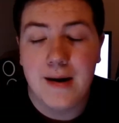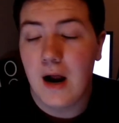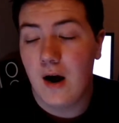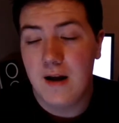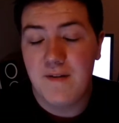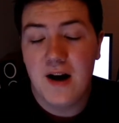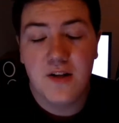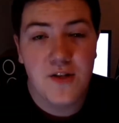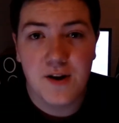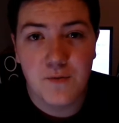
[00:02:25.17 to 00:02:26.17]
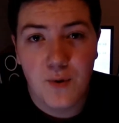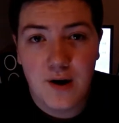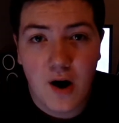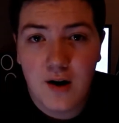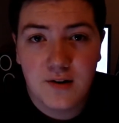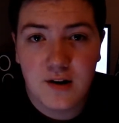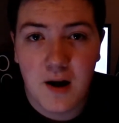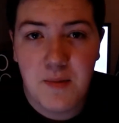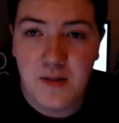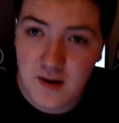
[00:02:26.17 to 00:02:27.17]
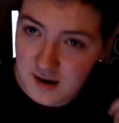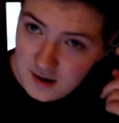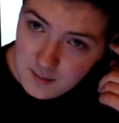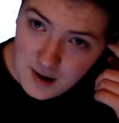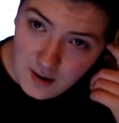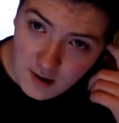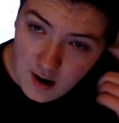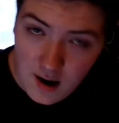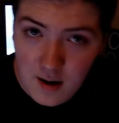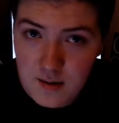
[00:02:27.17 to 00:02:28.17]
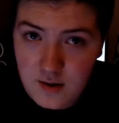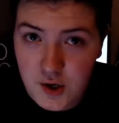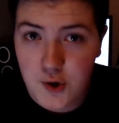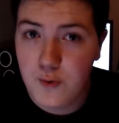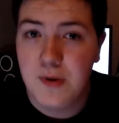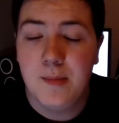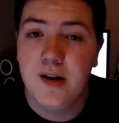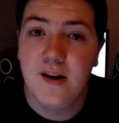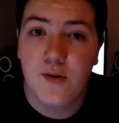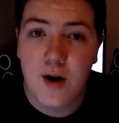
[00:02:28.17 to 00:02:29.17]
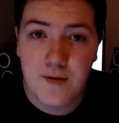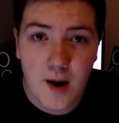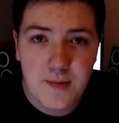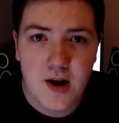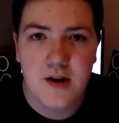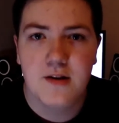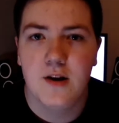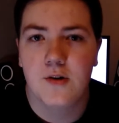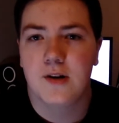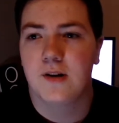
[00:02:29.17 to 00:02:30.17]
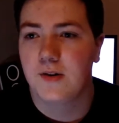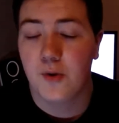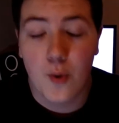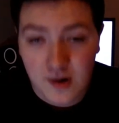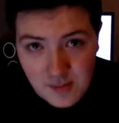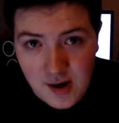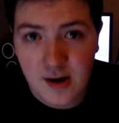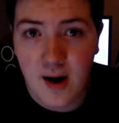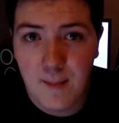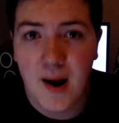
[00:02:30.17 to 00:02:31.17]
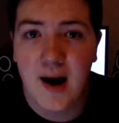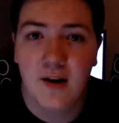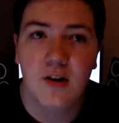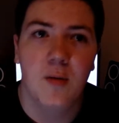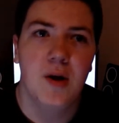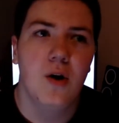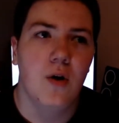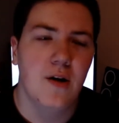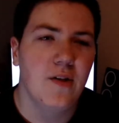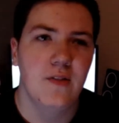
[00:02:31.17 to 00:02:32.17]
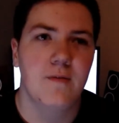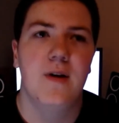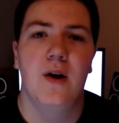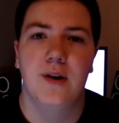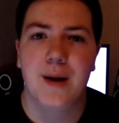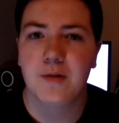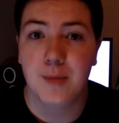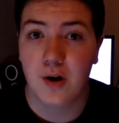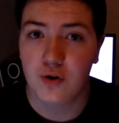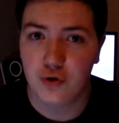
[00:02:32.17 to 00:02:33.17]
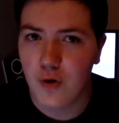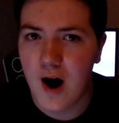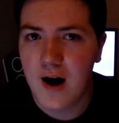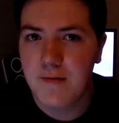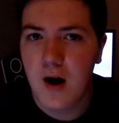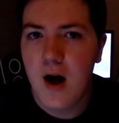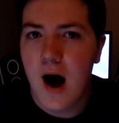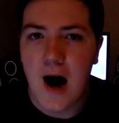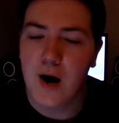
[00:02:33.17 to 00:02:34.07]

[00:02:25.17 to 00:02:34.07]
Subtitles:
I mean, if I had to think of one, honestly, I'd be thinking about new BeamNG Drive updates, because there's going to be a campaign. It's going to be called, I think the final game's going to be called Drive.